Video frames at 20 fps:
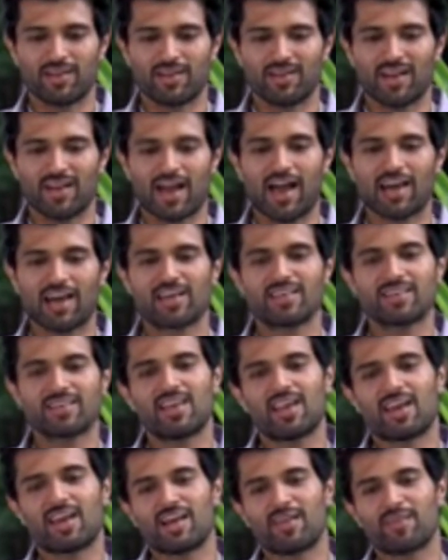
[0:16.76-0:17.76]

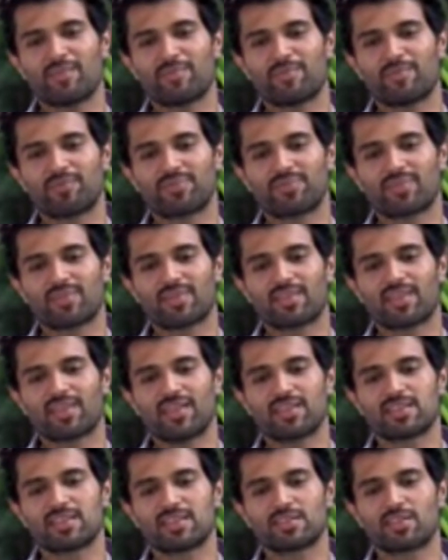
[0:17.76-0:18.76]
Aradhya
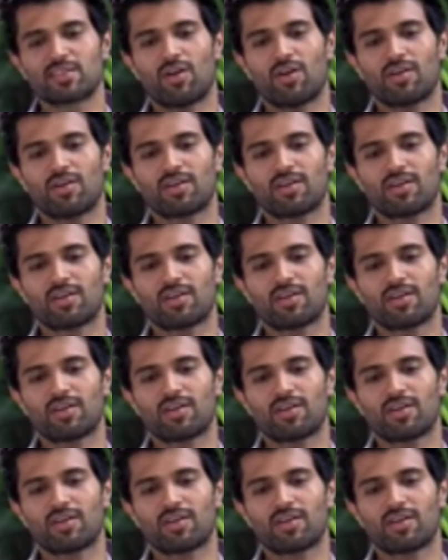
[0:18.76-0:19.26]
is a song,